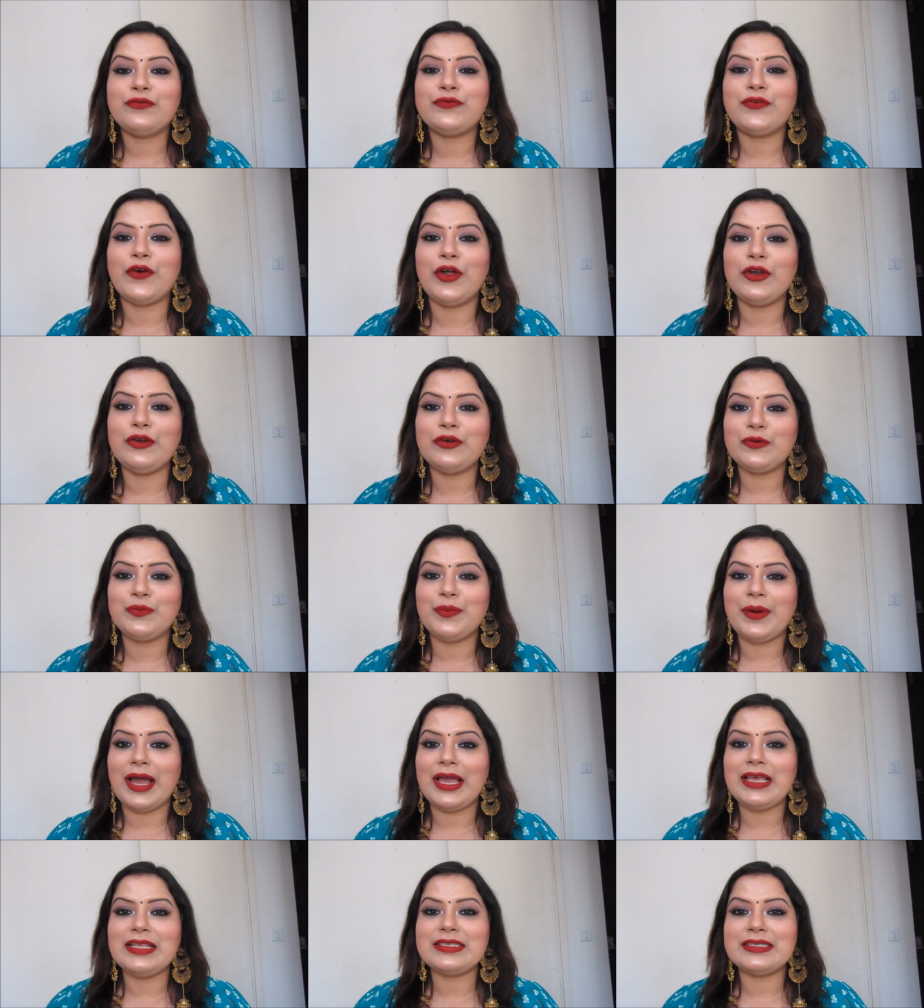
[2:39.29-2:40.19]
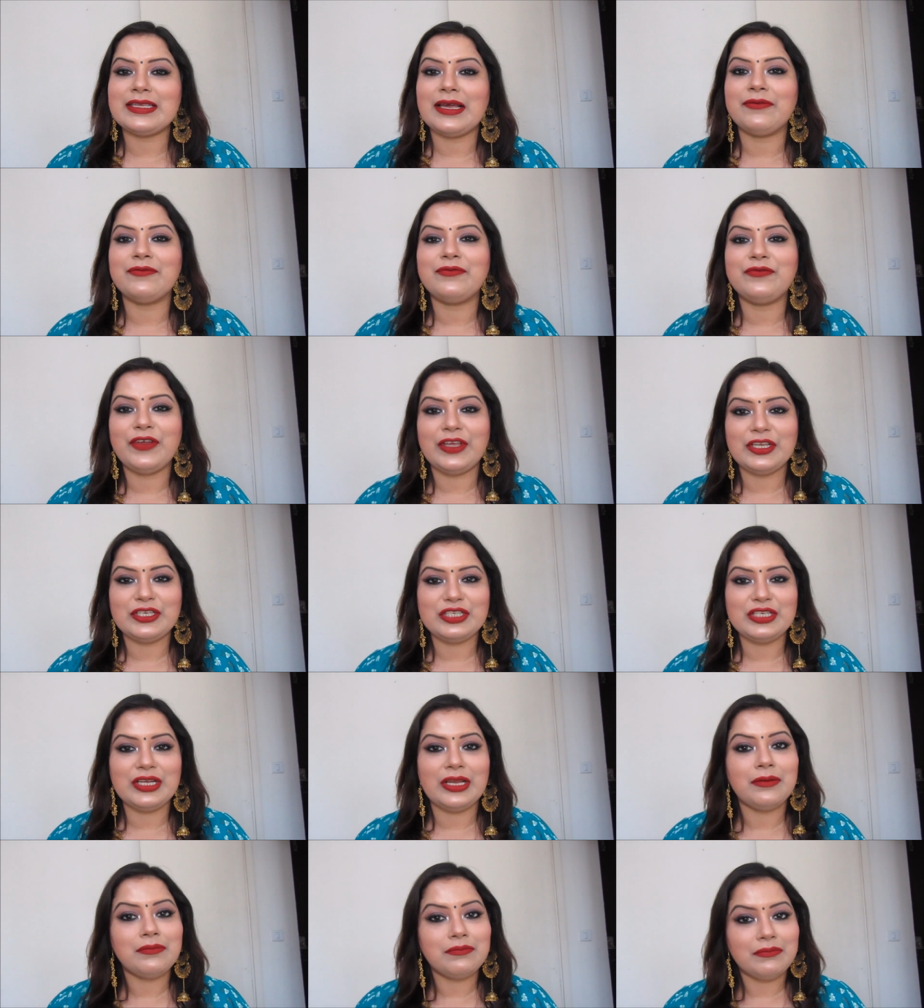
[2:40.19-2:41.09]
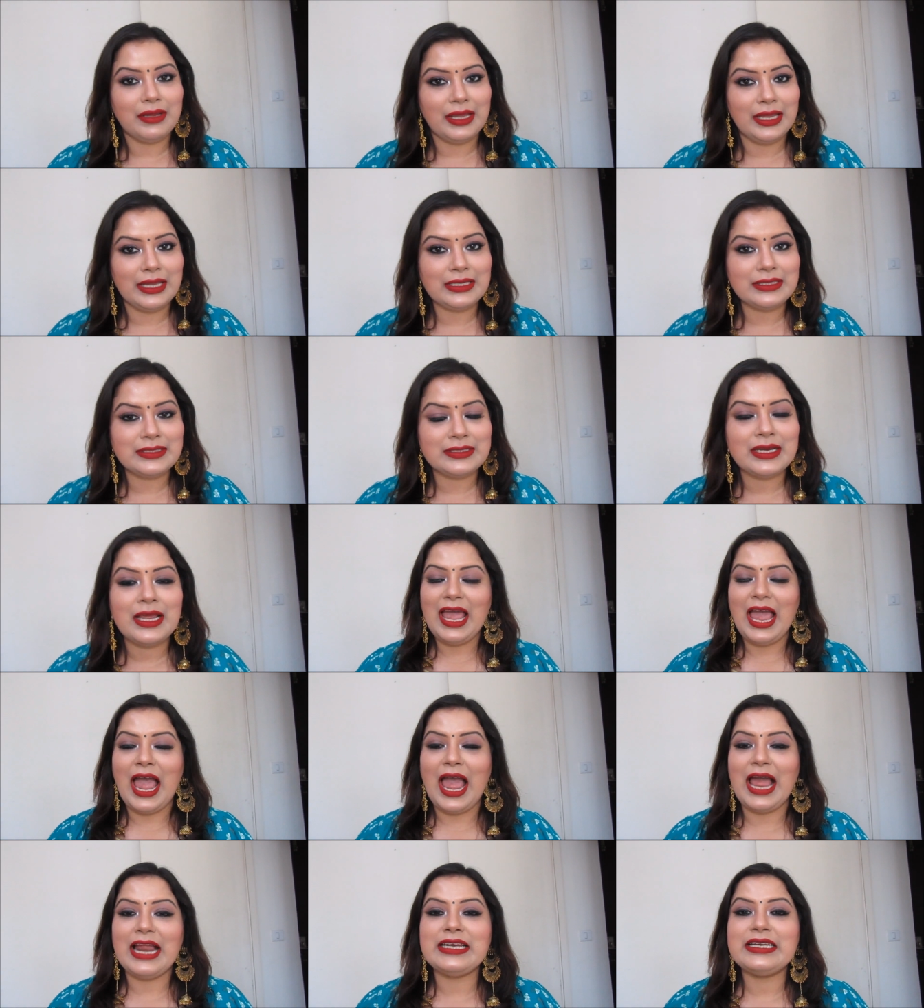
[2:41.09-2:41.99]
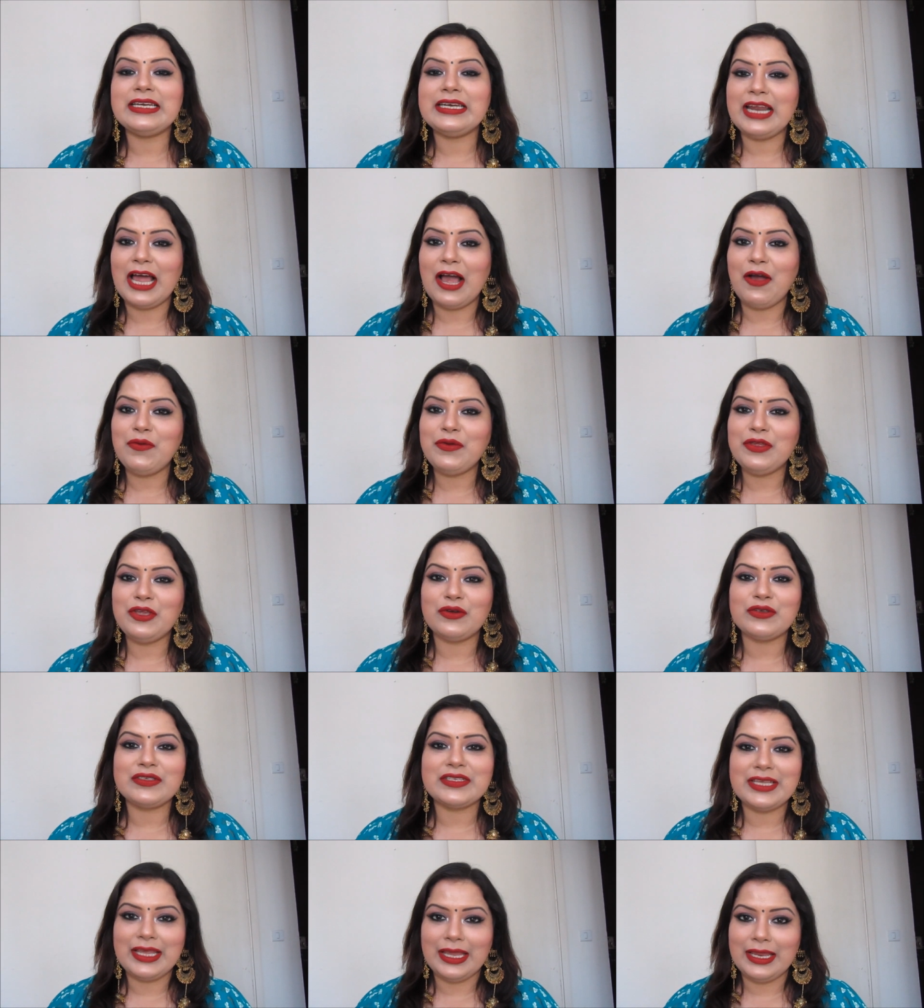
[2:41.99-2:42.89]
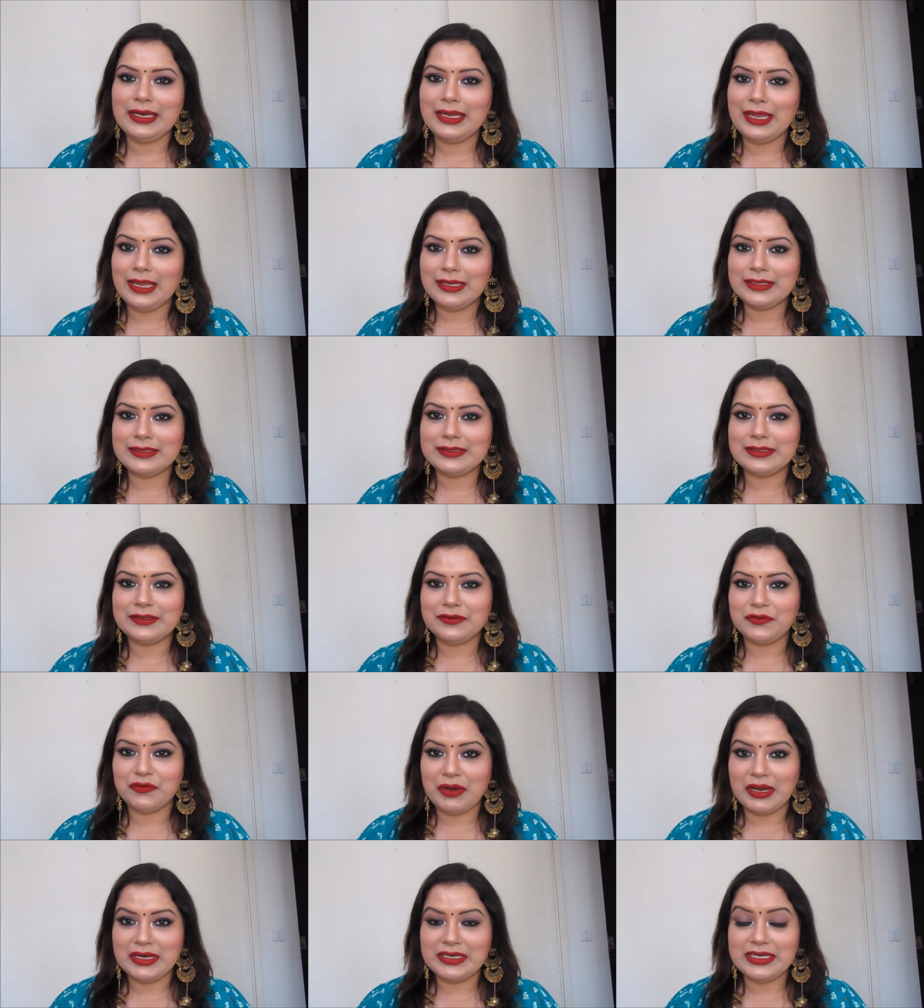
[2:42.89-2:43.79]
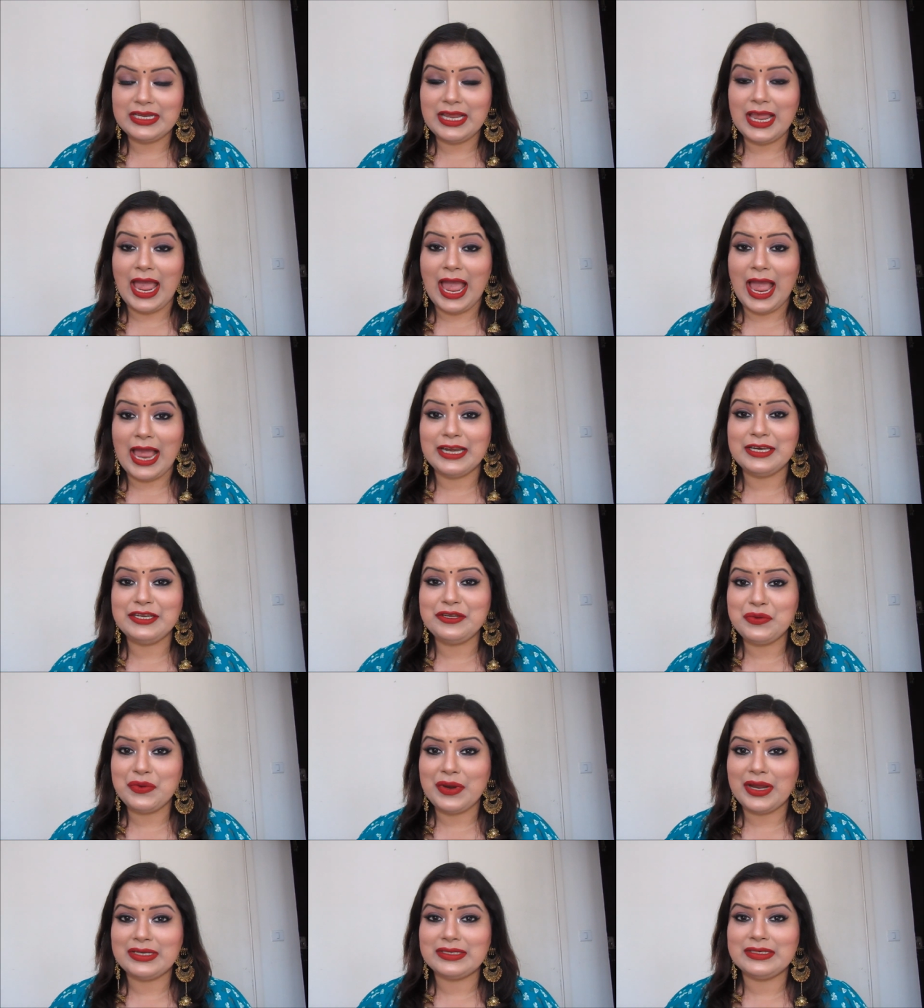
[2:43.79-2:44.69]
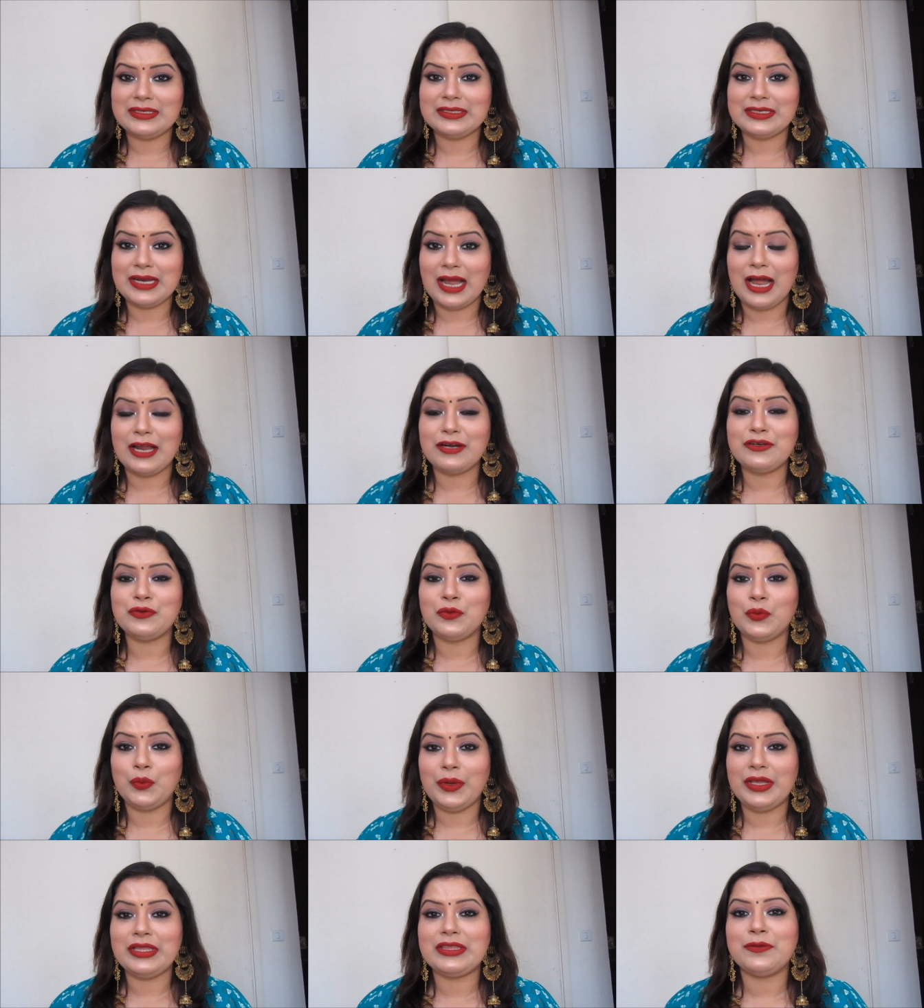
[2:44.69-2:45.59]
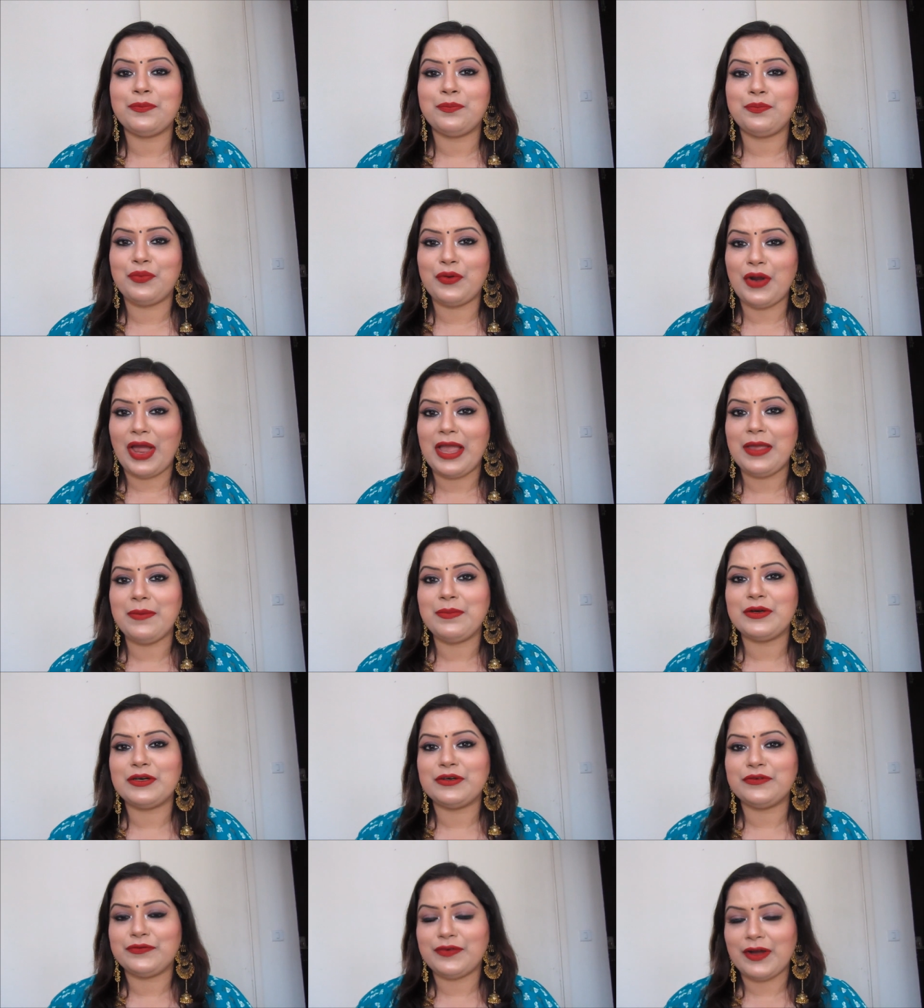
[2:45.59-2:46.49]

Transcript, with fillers: followed by some facial mist and now your skin is ready and you can start with primer,